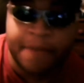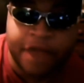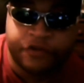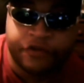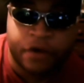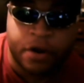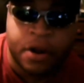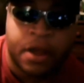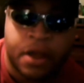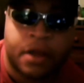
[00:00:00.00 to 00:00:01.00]
make
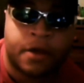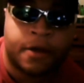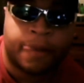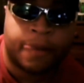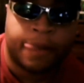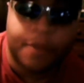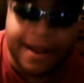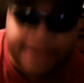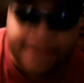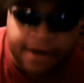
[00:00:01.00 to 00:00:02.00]
sure you
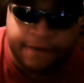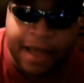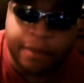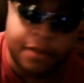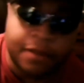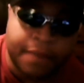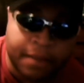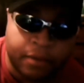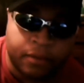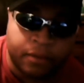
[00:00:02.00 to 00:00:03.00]
identify with the
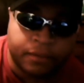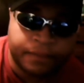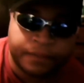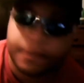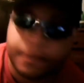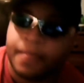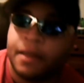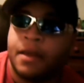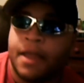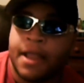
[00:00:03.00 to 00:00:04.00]
people.
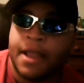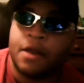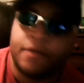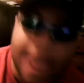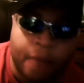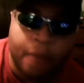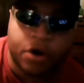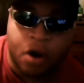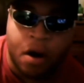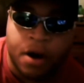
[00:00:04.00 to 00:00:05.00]
And on that
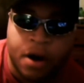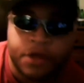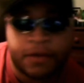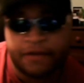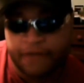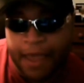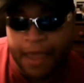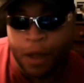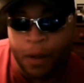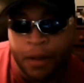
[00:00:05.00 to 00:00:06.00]
regard, you could
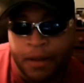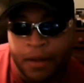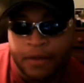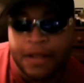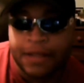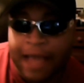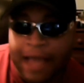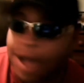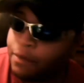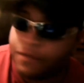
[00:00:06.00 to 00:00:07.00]
tell that the
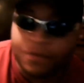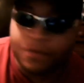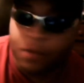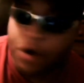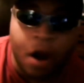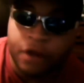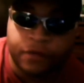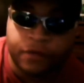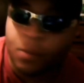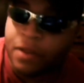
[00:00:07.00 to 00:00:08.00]
guy was,
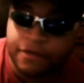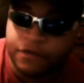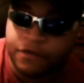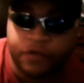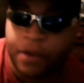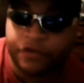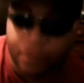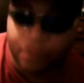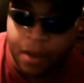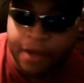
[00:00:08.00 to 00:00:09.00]
regardless of what the
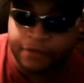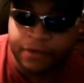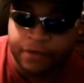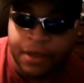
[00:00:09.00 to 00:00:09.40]
situation was,